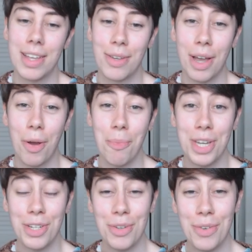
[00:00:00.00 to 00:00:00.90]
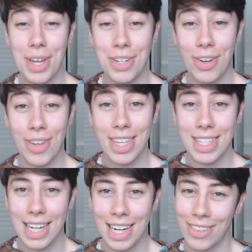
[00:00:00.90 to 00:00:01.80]
So I hope that you enjoyed
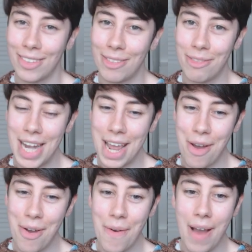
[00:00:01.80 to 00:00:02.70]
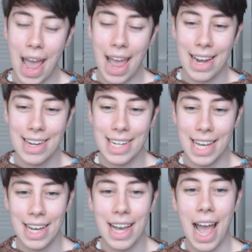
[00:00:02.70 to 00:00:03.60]
this little video, and
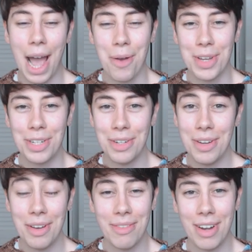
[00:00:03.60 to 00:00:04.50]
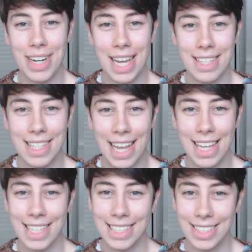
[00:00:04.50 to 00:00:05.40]
I wish you a very nice
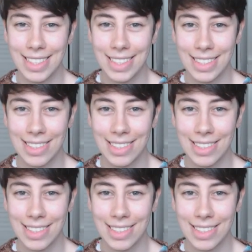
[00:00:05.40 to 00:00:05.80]
day.